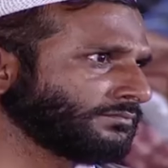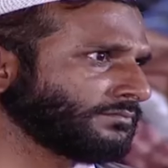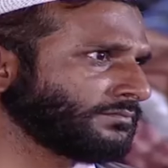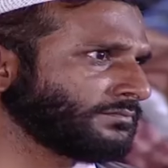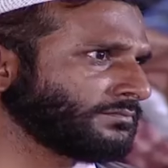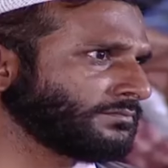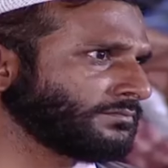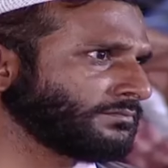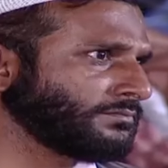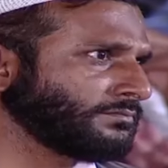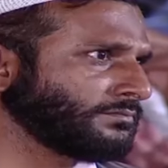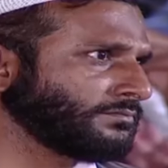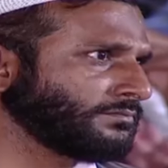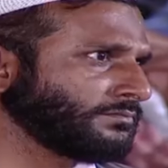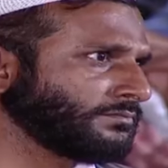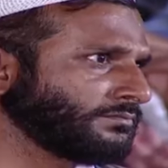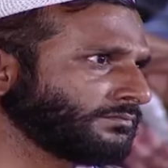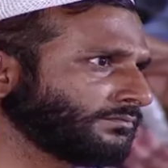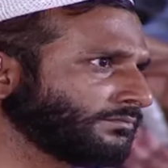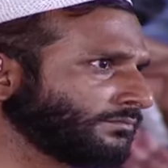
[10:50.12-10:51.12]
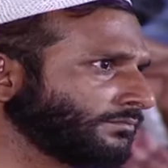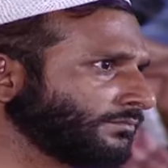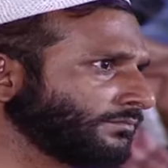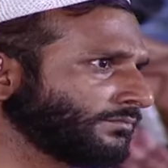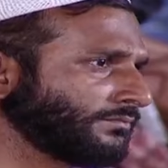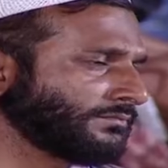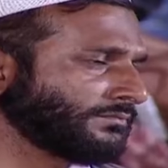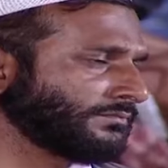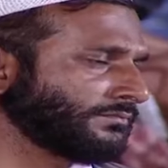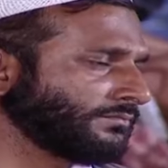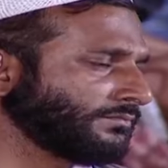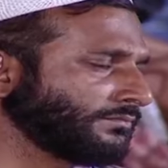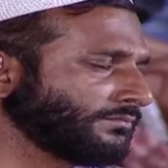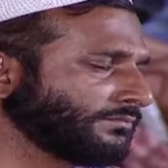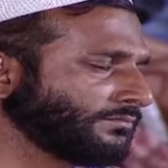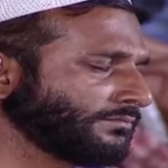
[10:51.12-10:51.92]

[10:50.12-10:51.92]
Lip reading: (silence)